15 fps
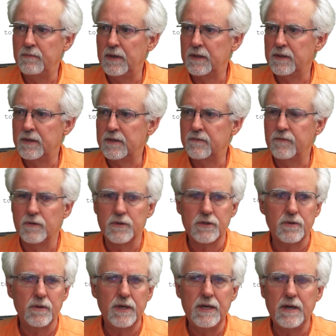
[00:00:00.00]
and make this full
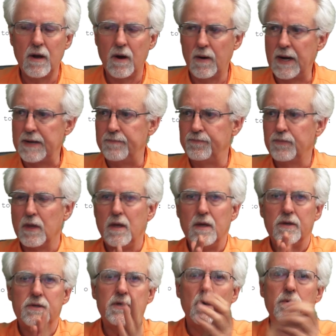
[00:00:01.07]
screen. All right,
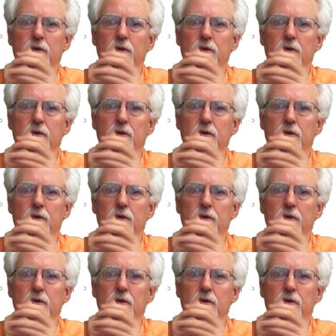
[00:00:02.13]
so